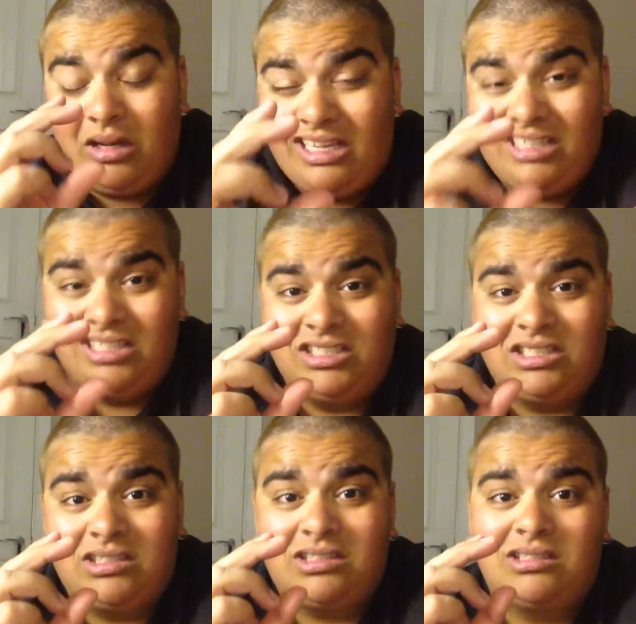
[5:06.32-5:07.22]

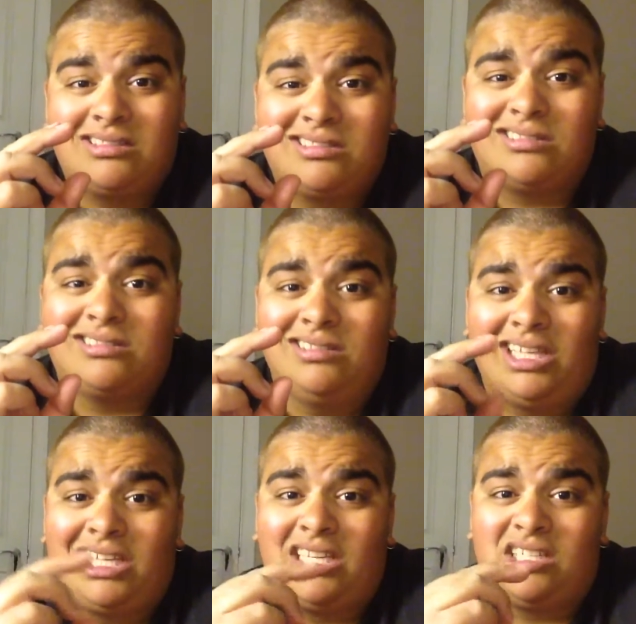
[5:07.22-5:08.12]
is
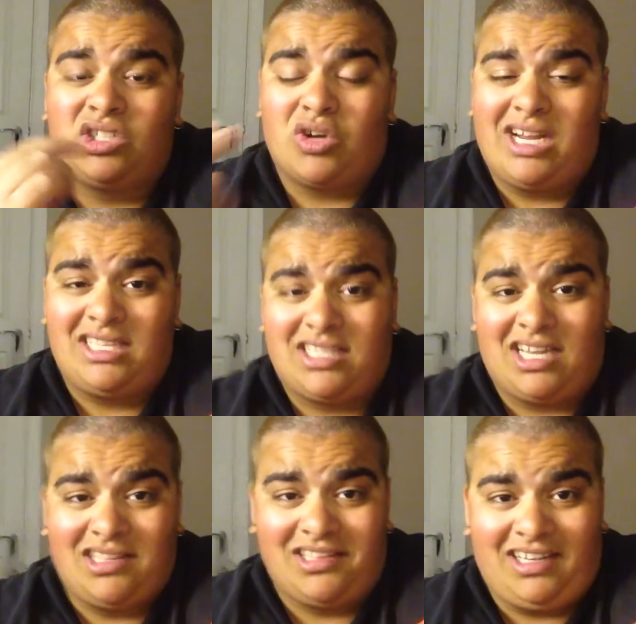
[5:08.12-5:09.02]
like trans
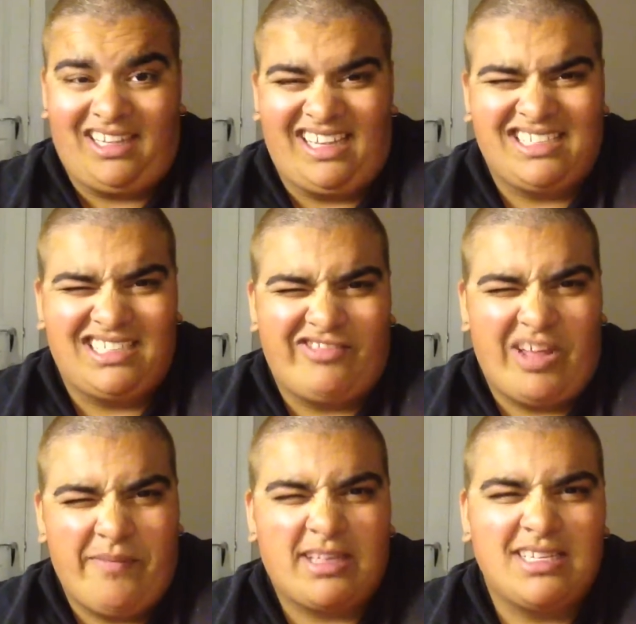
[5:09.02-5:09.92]
kind of thing, I guess, if
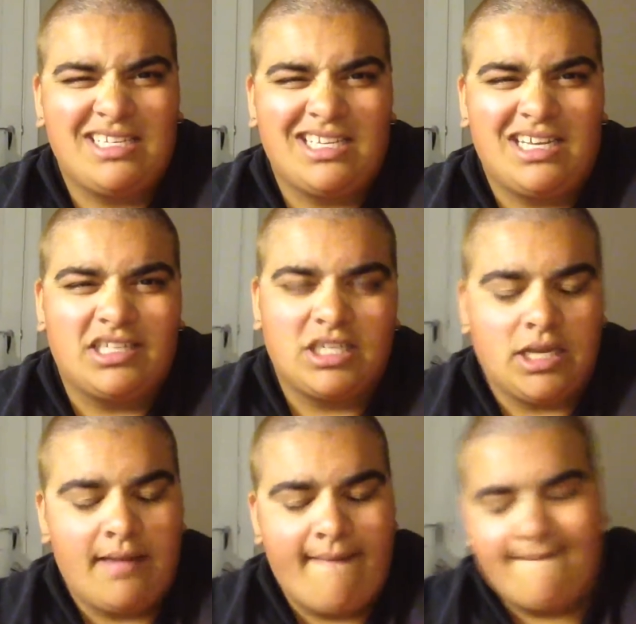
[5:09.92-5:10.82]
that makes any
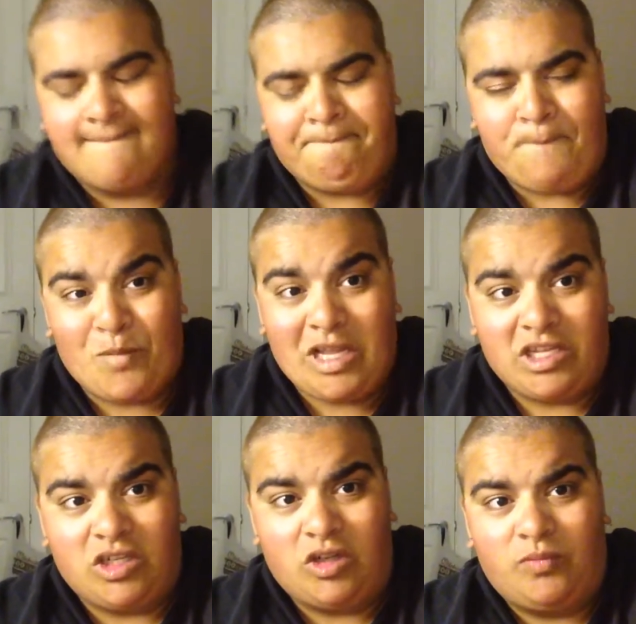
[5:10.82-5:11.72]
sense.
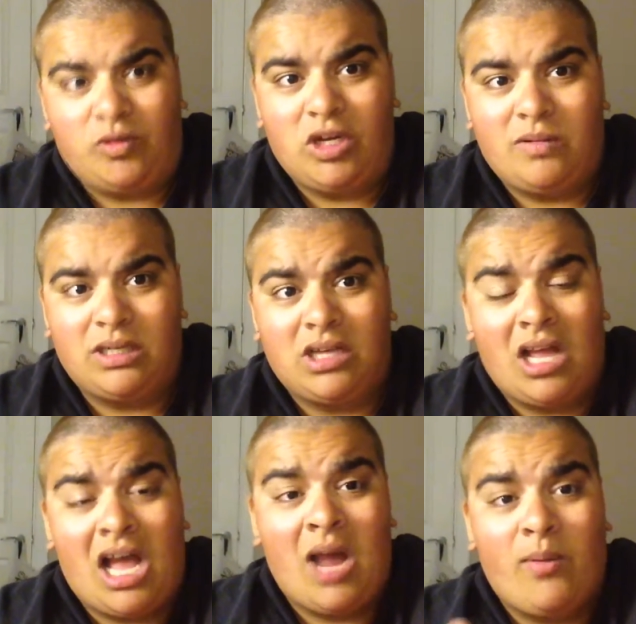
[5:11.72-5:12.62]
And so, pretty much,
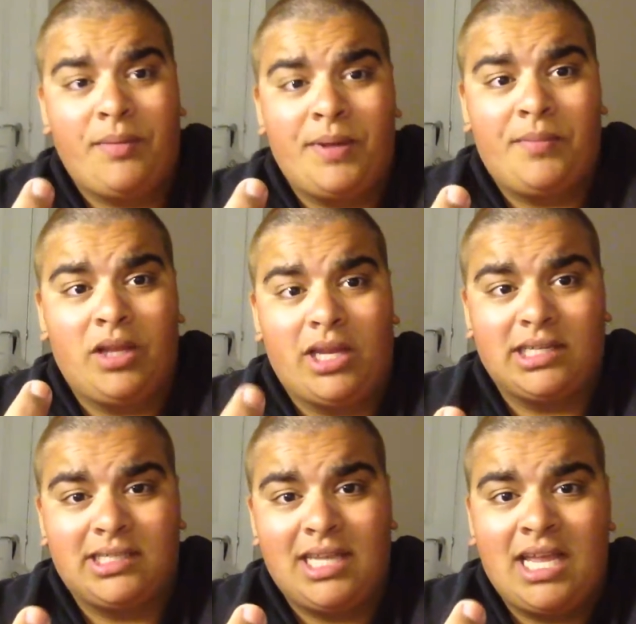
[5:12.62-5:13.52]
I want people to
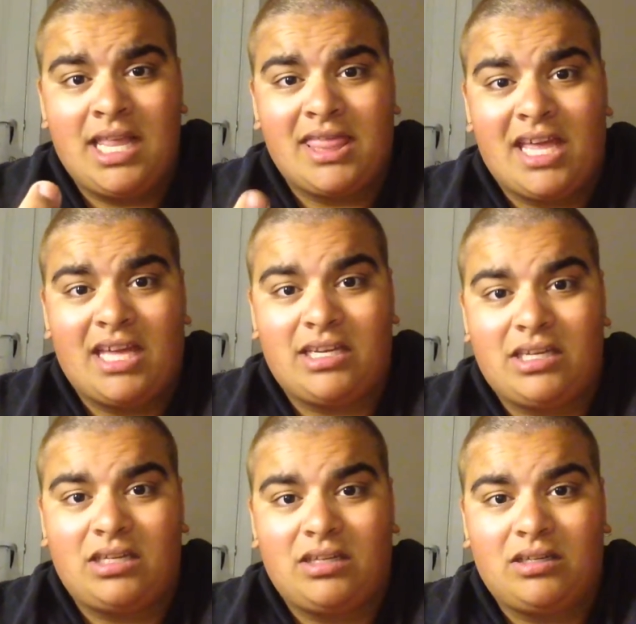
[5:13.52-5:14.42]
understand that,